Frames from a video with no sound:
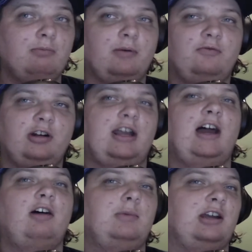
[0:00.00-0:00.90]
but for
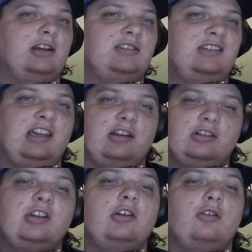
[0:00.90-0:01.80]
now, I'm going to
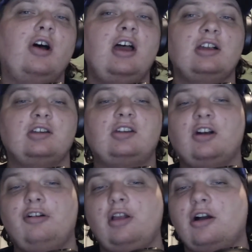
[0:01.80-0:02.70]
stick to
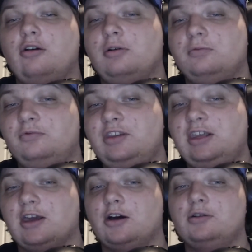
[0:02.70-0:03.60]
solo
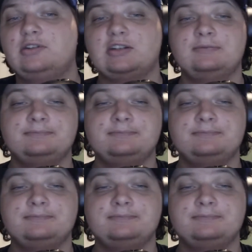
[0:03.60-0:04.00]
videos